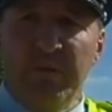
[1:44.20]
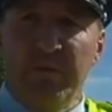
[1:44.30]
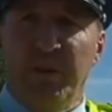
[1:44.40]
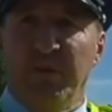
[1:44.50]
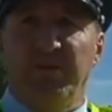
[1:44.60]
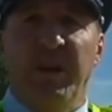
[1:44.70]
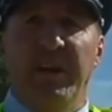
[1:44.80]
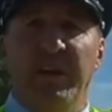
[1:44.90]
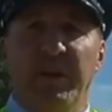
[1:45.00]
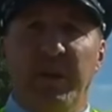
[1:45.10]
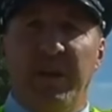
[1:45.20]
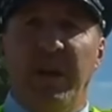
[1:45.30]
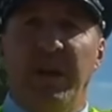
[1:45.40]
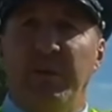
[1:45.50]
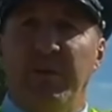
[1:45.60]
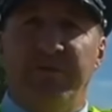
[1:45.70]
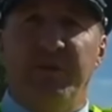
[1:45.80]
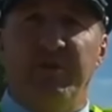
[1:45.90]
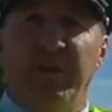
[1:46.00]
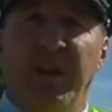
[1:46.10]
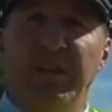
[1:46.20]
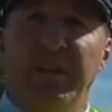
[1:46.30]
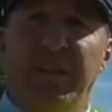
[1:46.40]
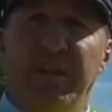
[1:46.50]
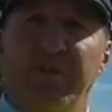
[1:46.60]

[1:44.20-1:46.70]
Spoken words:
But I'm saying, are you okay? We've got first aid down here